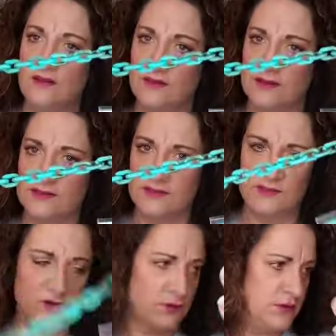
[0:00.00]
this
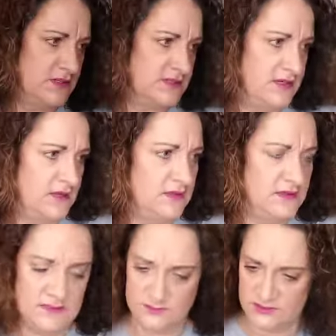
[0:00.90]
turquoise
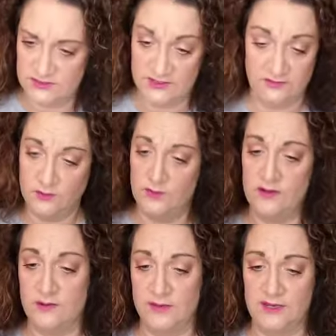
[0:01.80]
necklace, which is giving away,
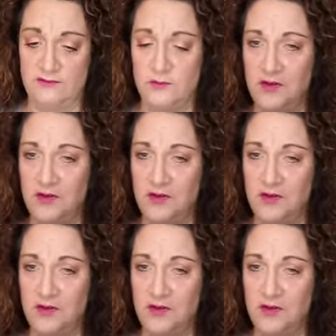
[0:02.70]
going to be giving